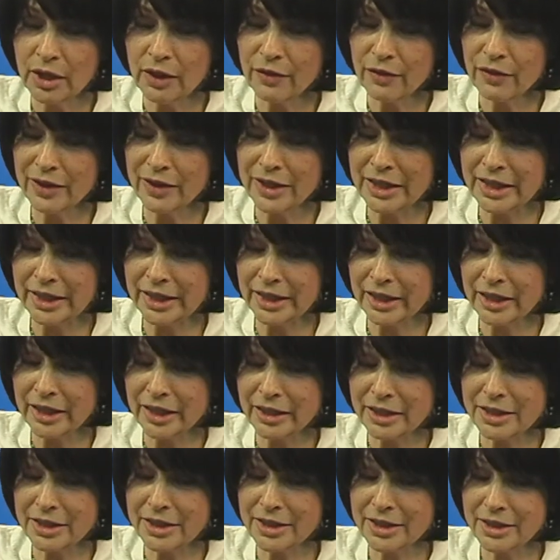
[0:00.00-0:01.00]
the Nic-
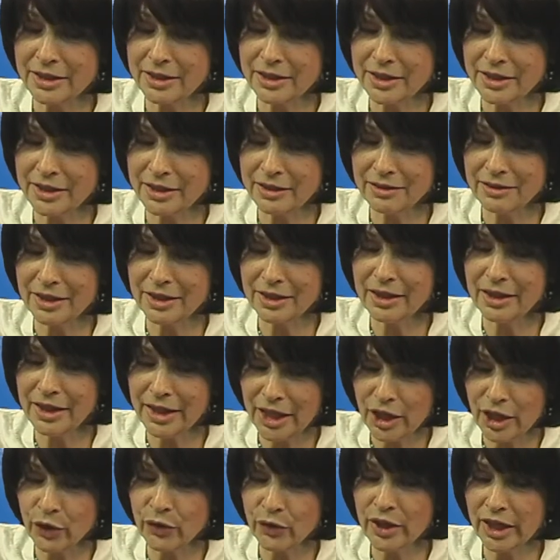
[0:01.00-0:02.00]

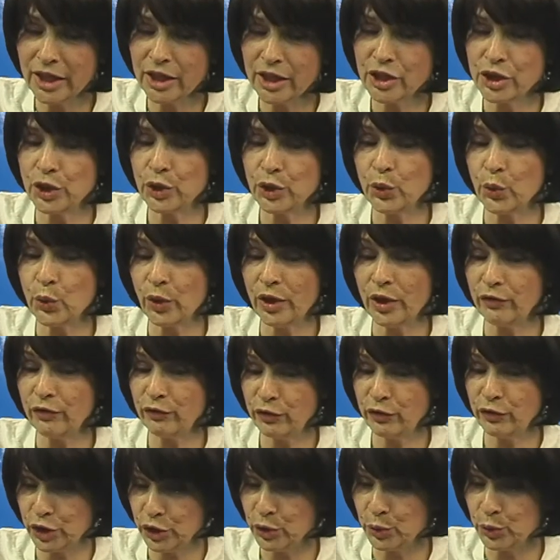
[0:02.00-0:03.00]
neonicotinoid
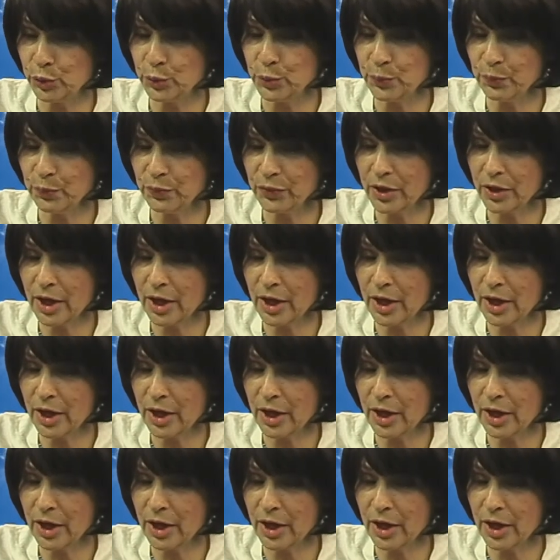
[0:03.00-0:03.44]
view,